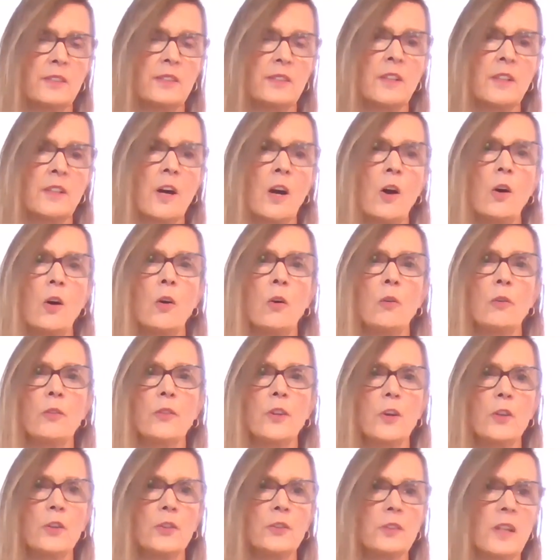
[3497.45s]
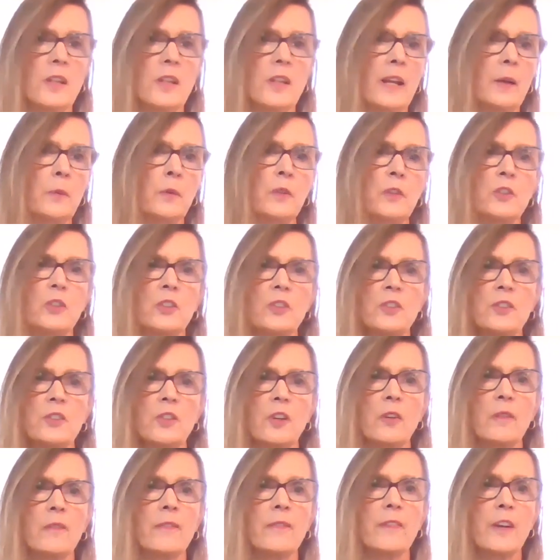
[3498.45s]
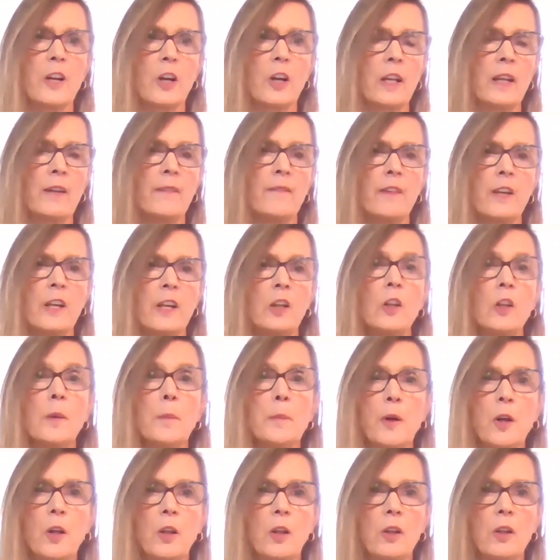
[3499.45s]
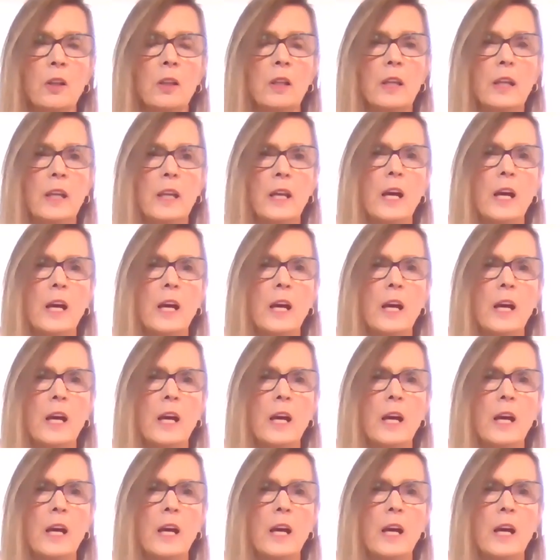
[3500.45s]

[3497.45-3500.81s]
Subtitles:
So those languages are very available